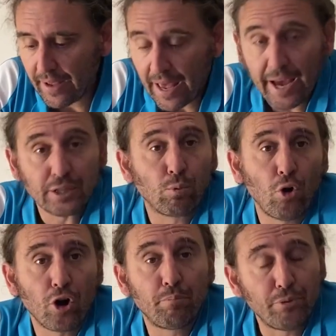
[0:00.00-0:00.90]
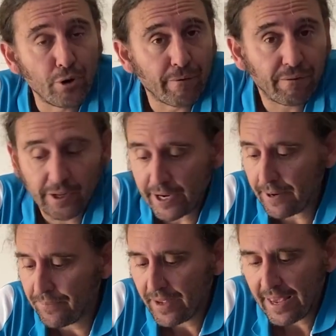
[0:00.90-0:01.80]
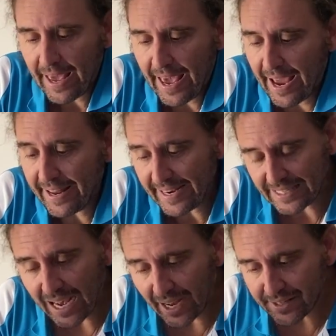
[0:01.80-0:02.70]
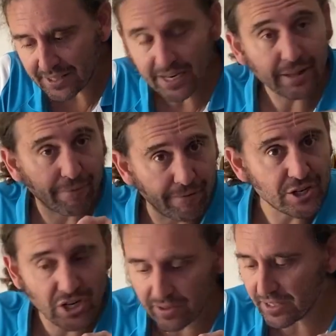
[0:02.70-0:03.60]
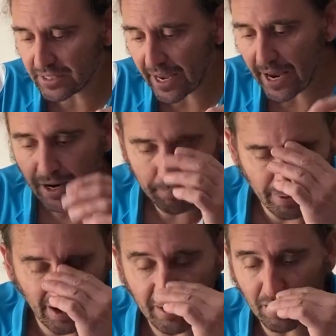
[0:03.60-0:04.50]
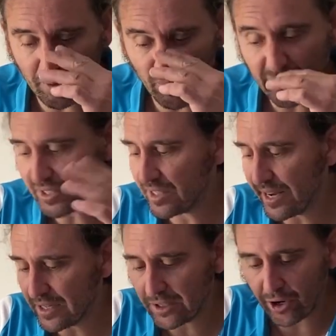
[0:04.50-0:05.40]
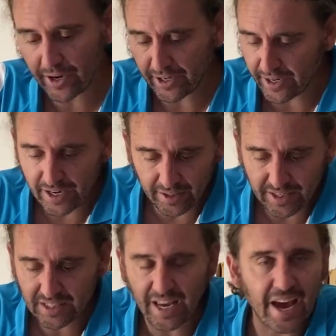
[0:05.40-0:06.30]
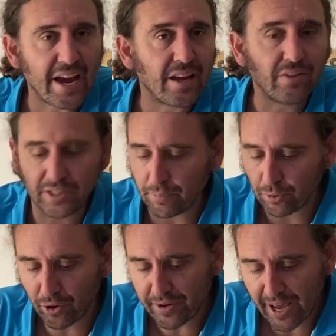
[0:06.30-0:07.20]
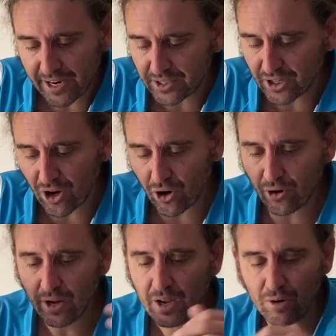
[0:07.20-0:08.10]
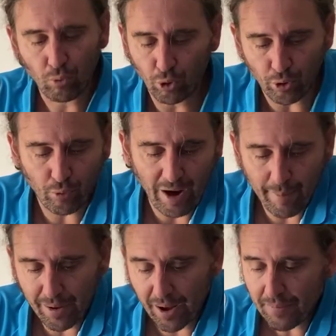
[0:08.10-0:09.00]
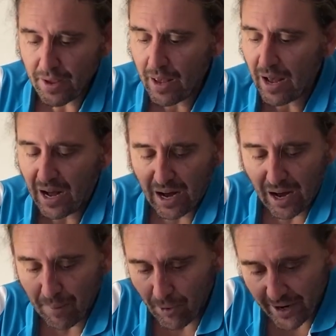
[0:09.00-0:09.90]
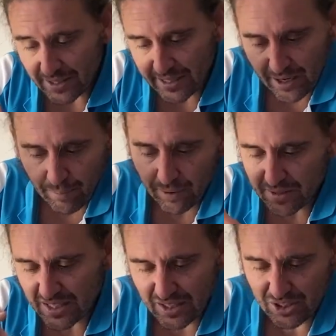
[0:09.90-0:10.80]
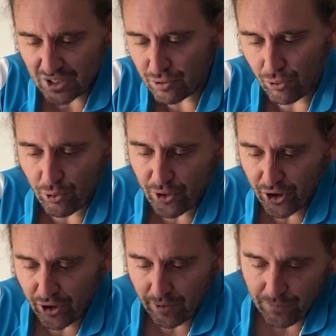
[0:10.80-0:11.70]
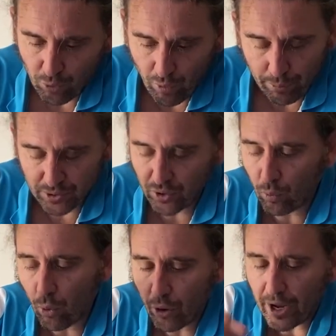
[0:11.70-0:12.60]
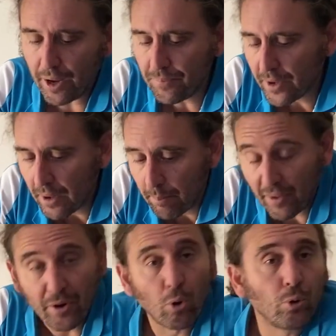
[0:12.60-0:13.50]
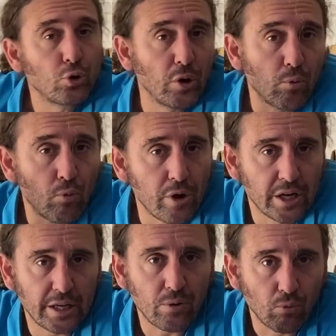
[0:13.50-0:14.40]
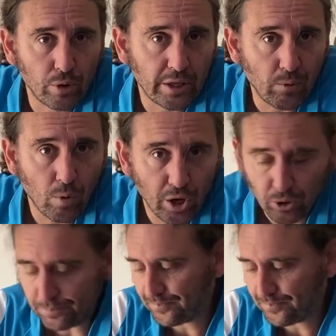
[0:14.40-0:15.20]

has worked beautifully. And it's hard to see the fish in this tank, but I mean, there's things like an Achilles tang, there's a blonde naso, royal gramma. I can see them just through the ripples of the water, but they're all doing really, really well.